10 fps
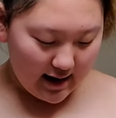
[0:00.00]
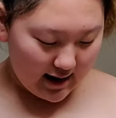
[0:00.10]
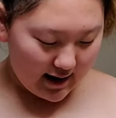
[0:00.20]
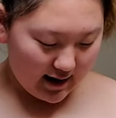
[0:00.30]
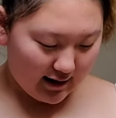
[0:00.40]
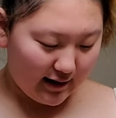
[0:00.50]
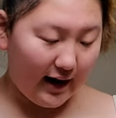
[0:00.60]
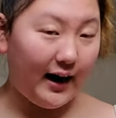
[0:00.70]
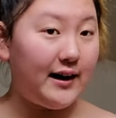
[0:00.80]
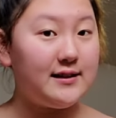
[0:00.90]
And
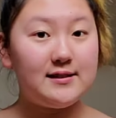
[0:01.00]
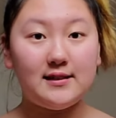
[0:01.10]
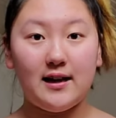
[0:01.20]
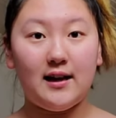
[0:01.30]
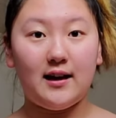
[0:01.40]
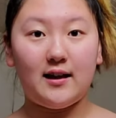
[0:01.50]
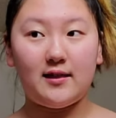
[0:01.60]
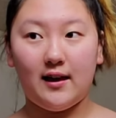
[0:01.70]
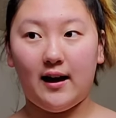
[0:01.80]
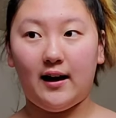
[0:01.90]
I'd say
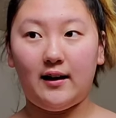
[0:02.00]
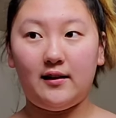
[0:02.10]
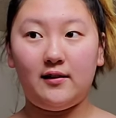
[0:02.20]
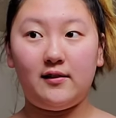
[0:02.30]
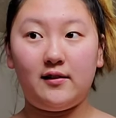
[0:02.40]
that